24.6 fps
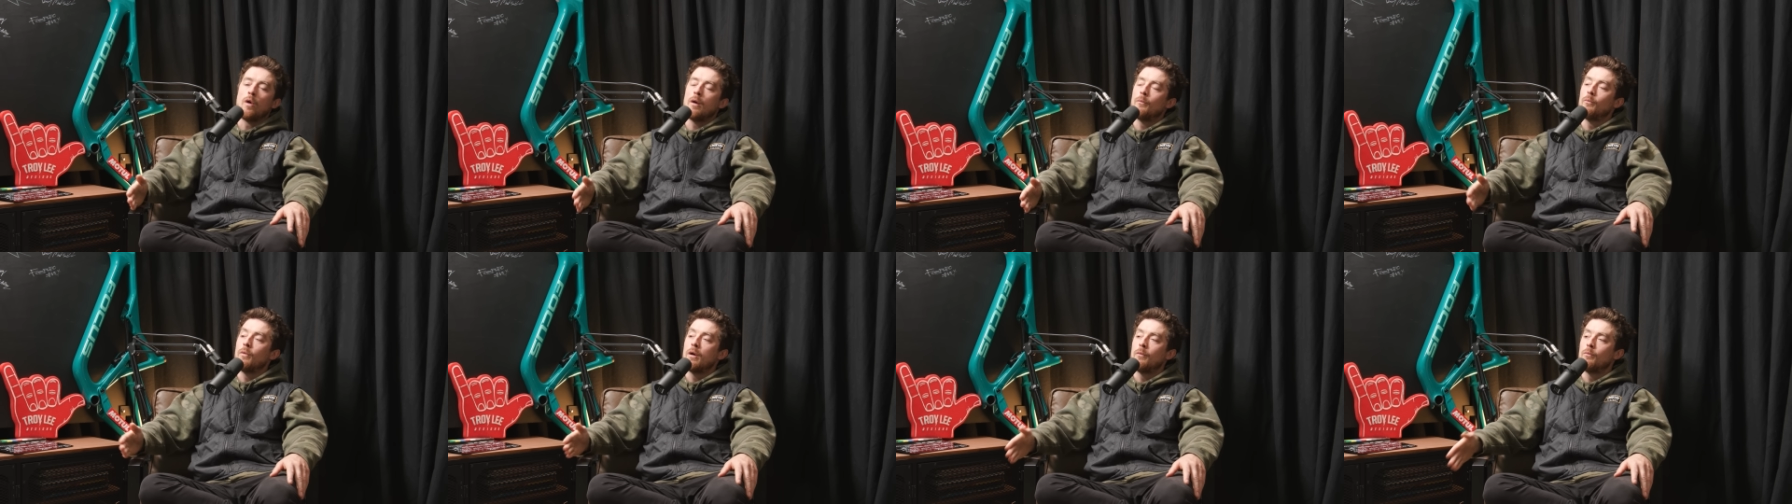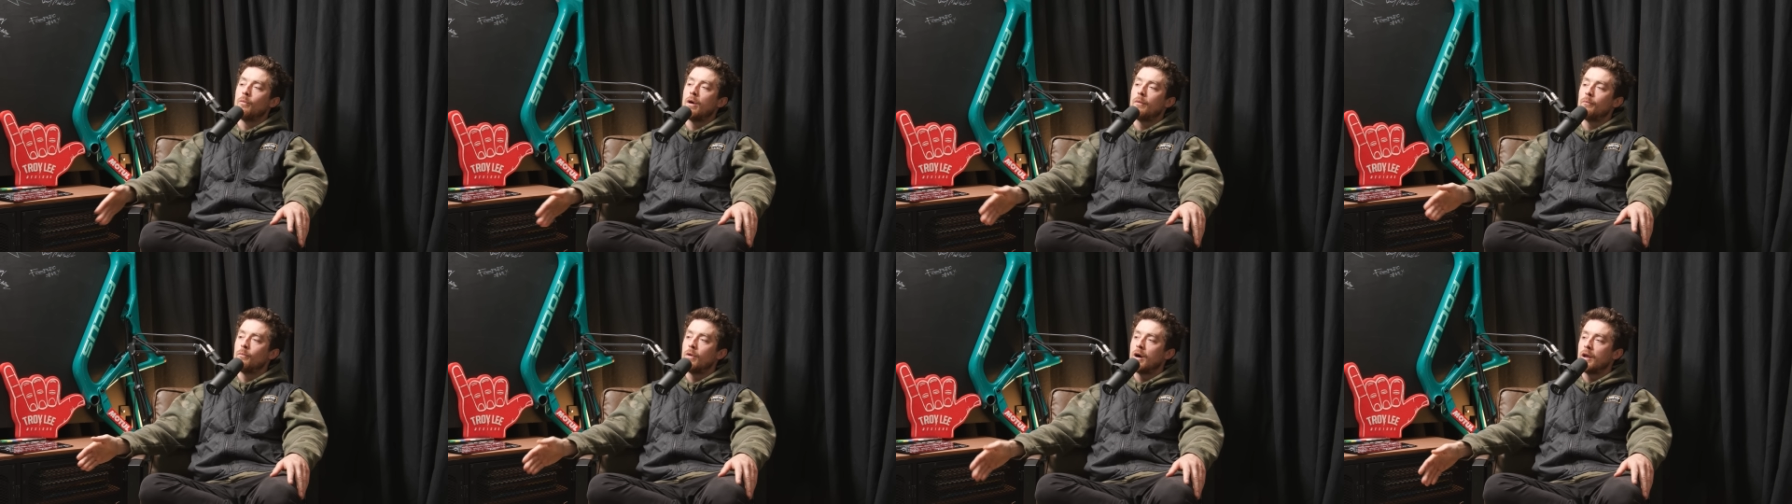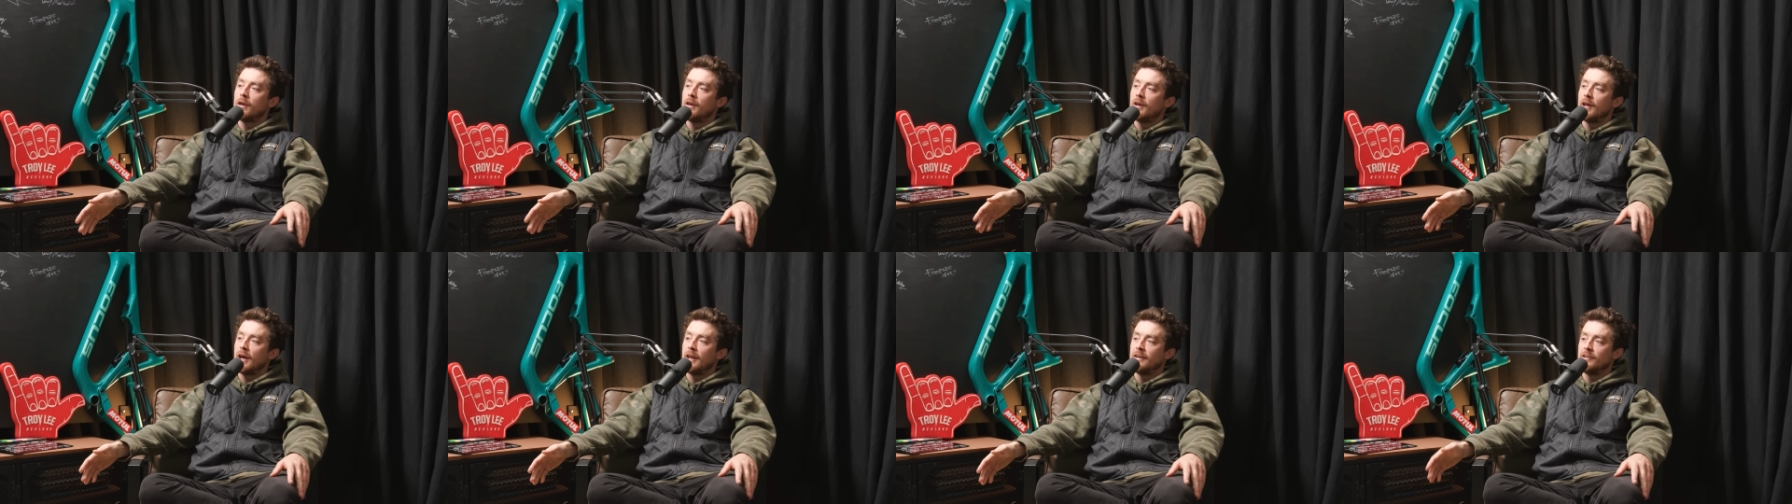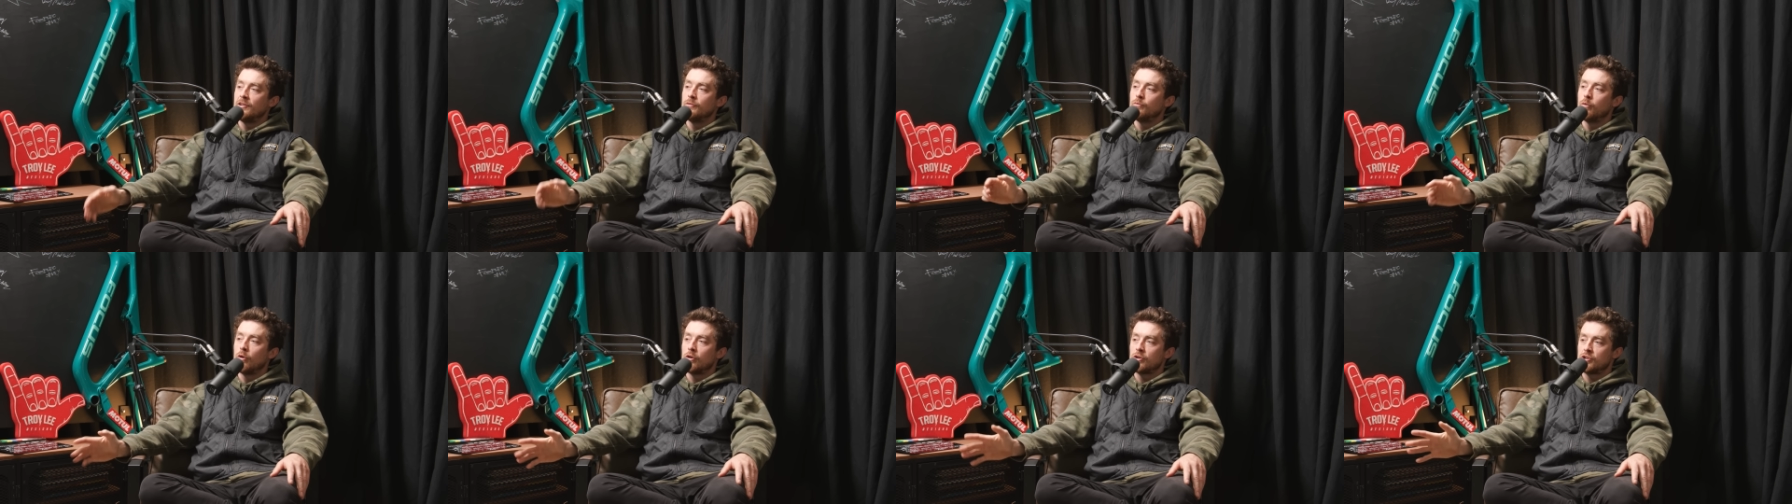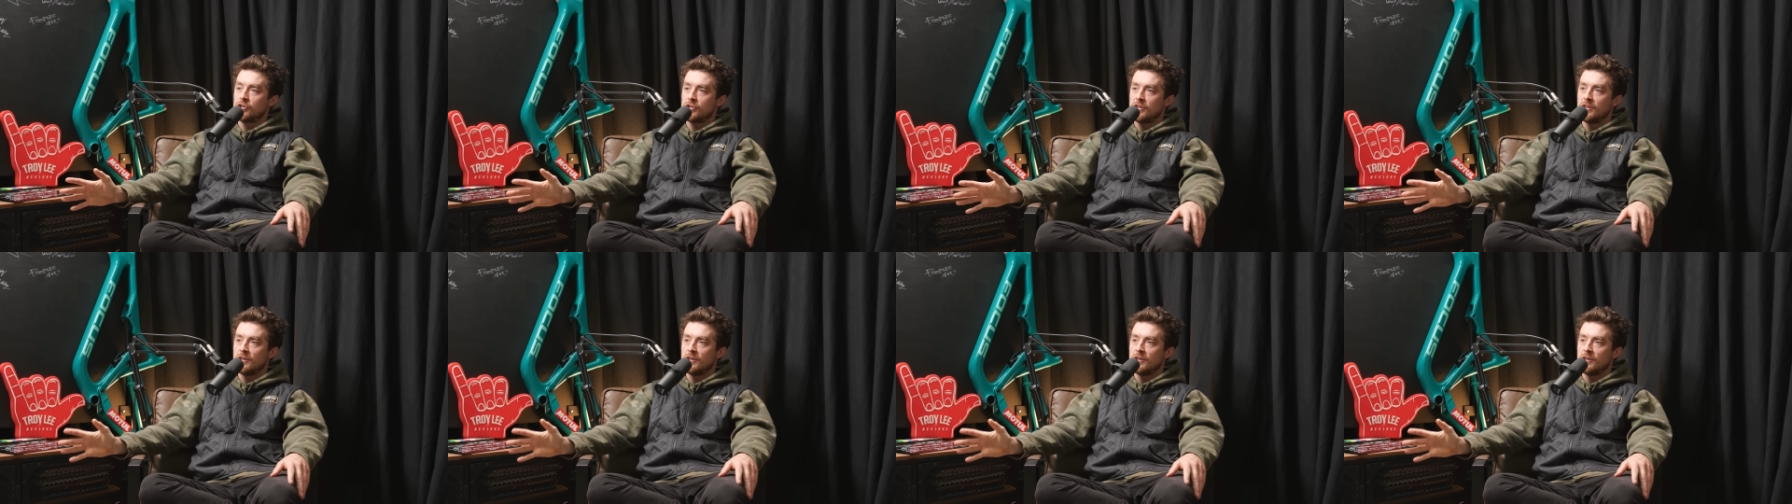go 1-1-1-1, and you watch